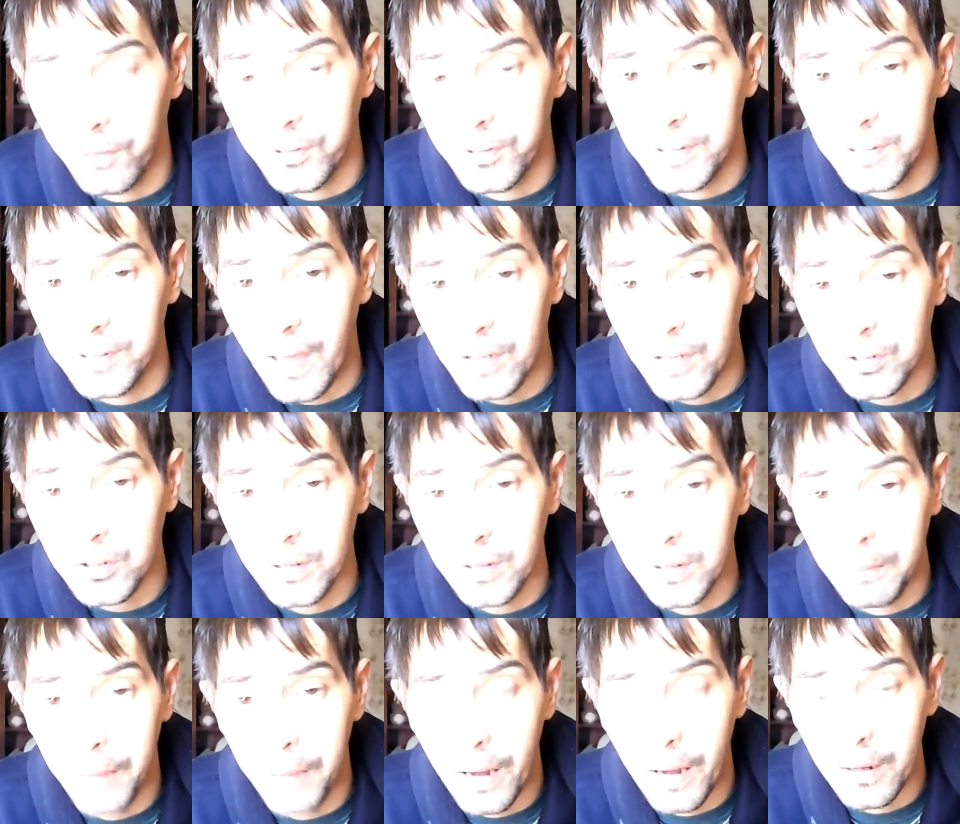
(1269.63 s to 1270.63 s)
is actually
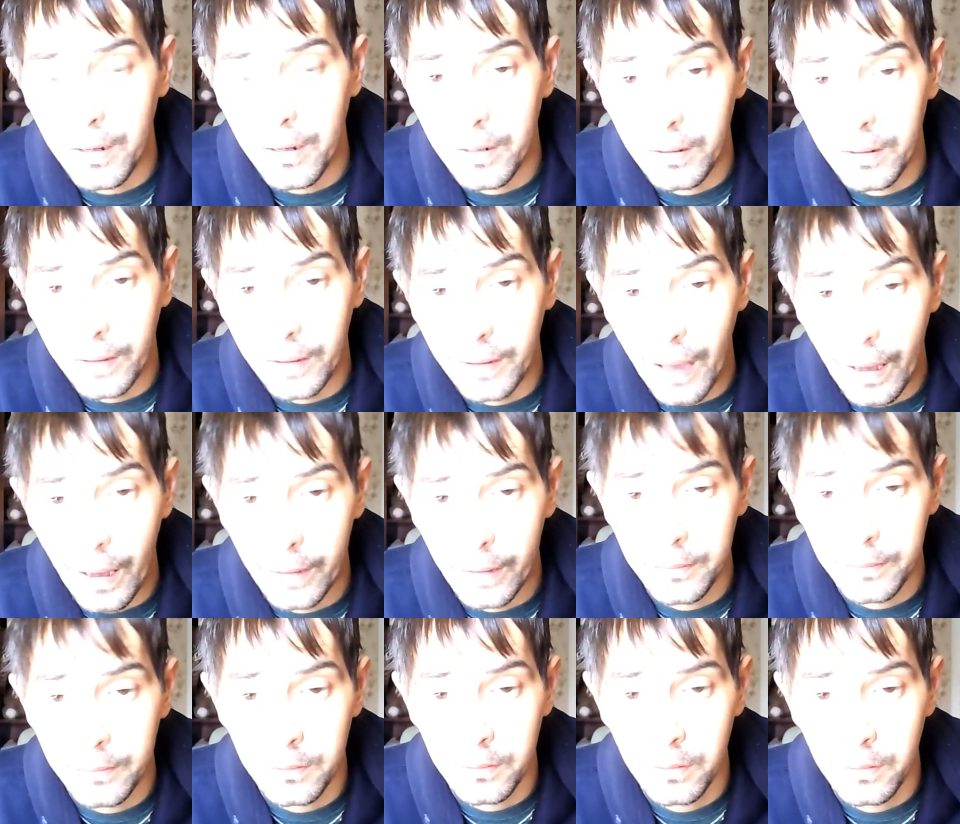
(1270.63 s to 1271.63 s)
embedded in a God,
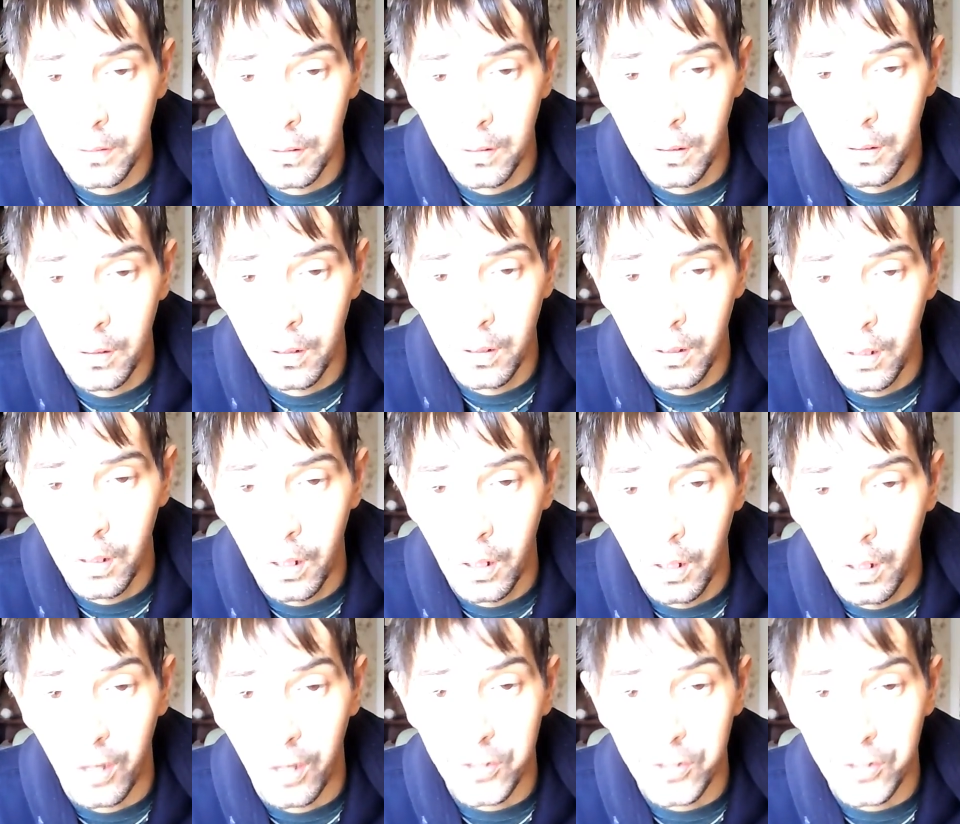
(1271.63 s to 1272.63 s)

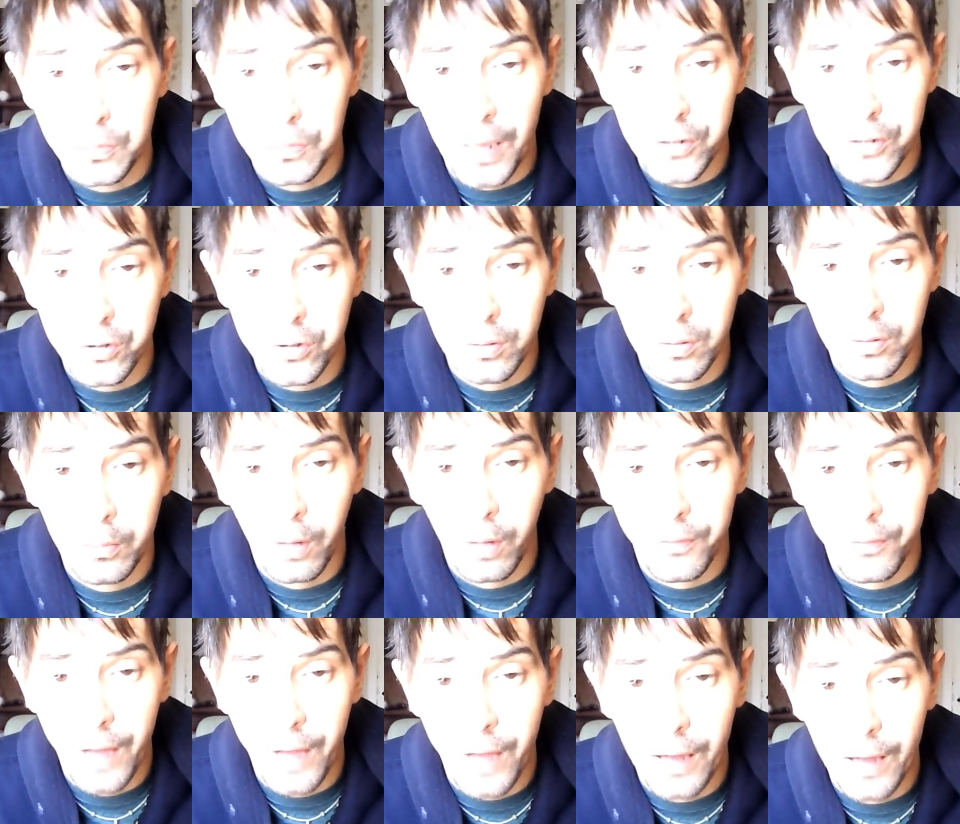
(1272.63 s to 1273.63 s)
a spectrum of
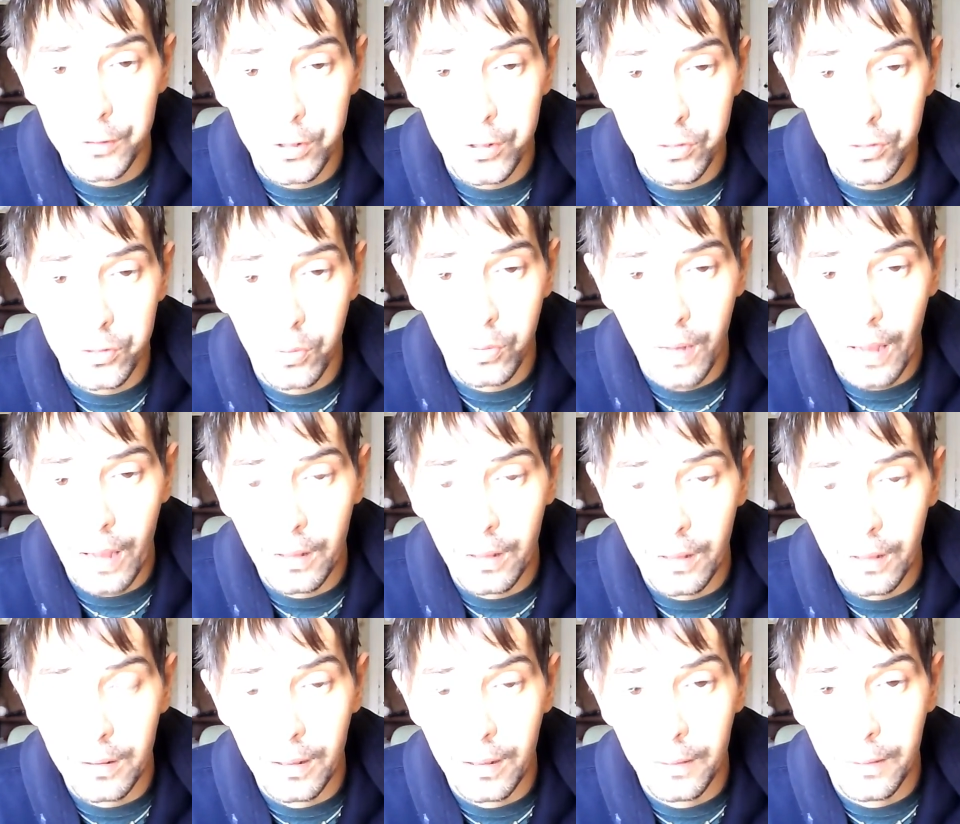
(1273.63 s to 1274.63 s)
conscious
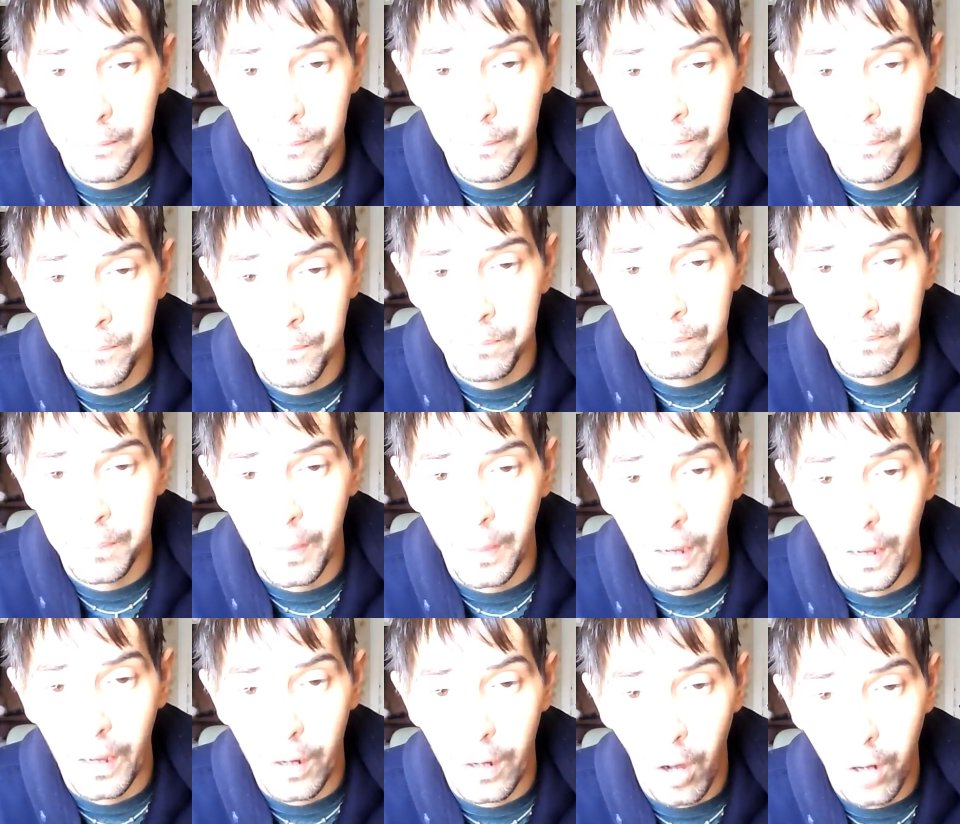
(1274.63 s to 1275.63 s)
reality
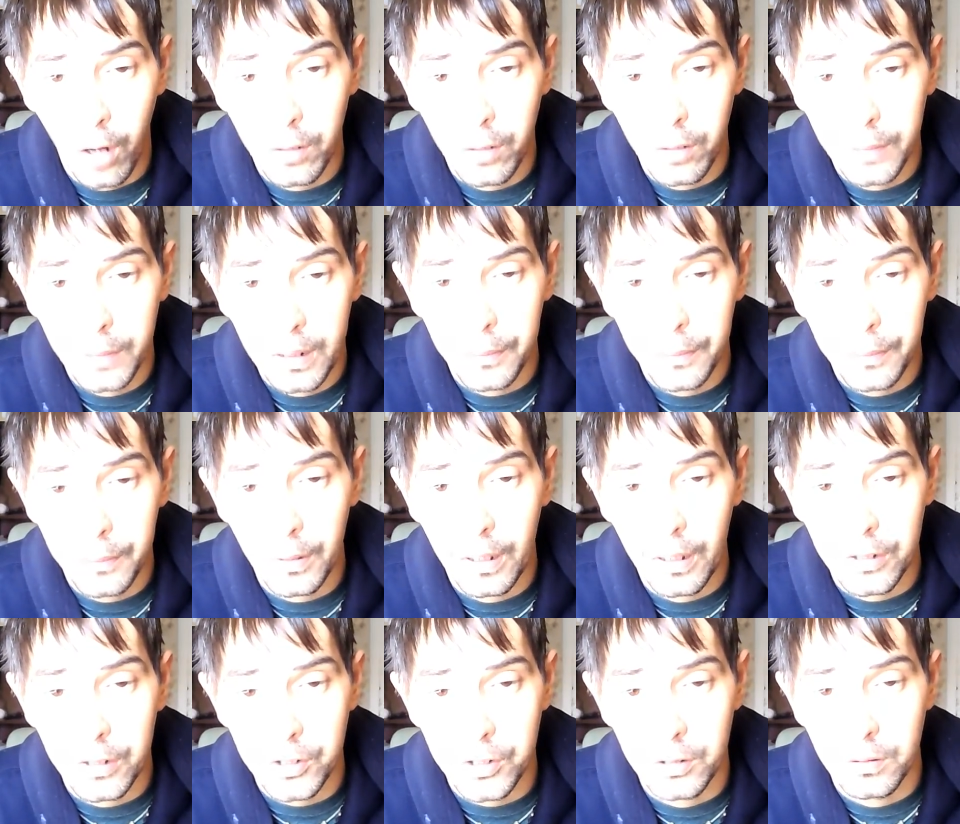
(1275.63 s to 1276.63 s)
and heart
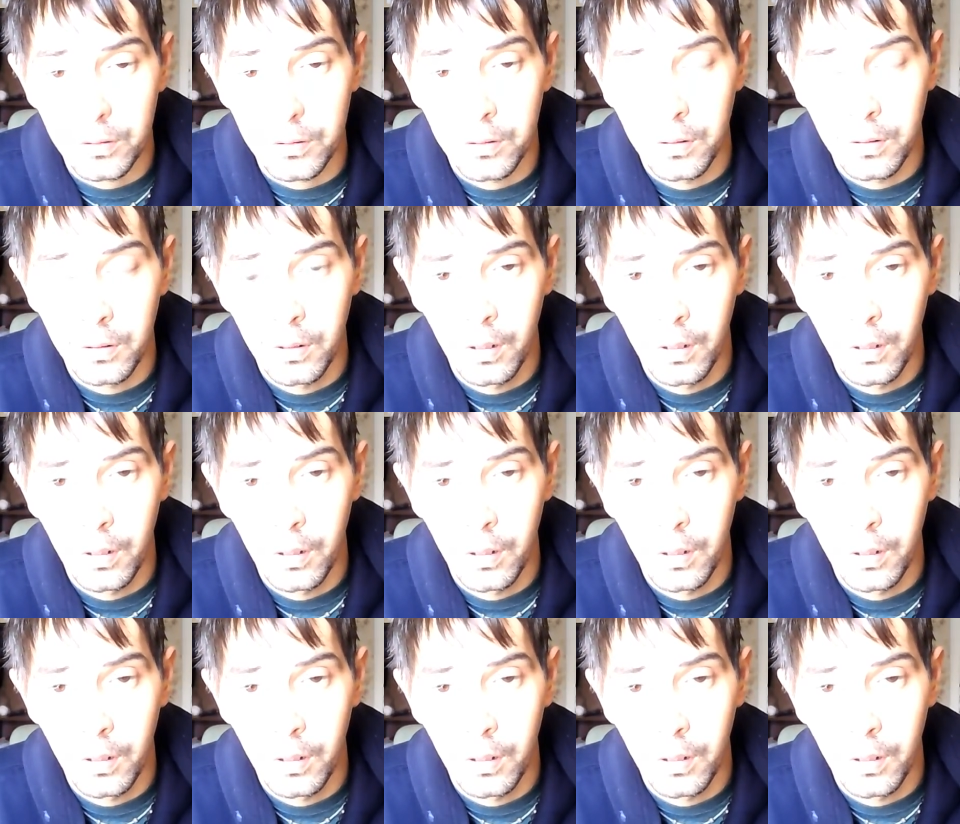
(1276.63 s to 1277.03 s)
manipulation